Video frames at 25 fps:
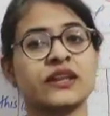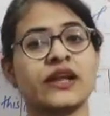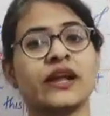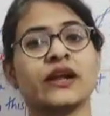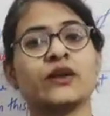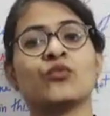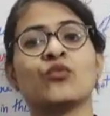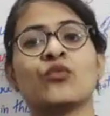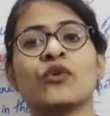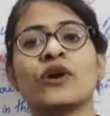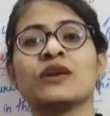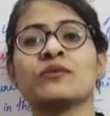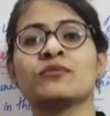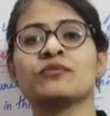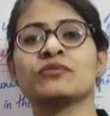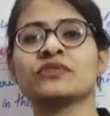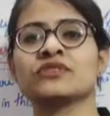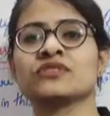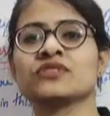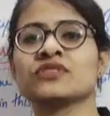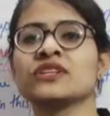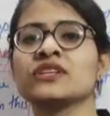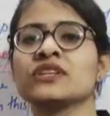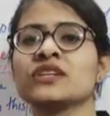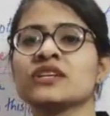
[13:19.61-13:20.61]
and
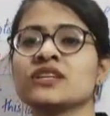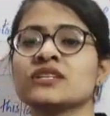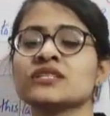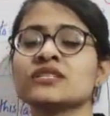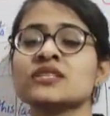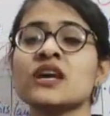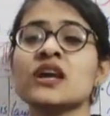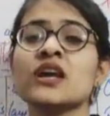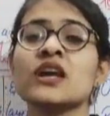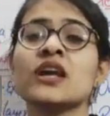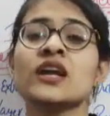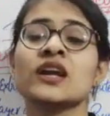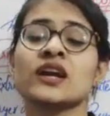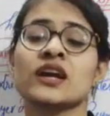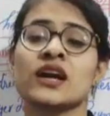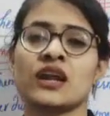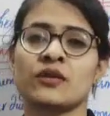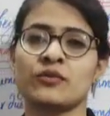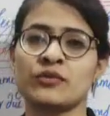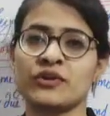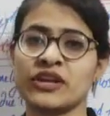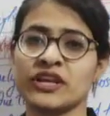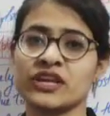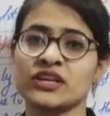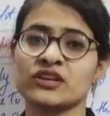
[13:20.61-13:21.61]
1% is
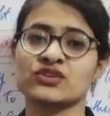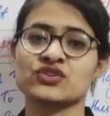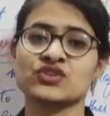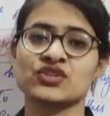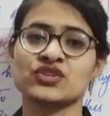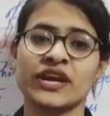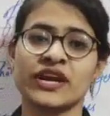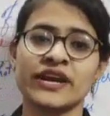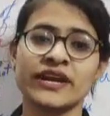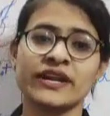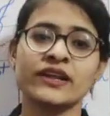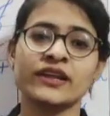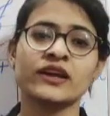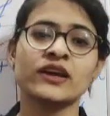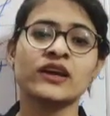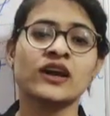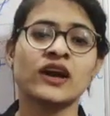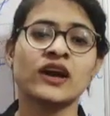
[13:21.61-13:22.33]
carbon dioxide,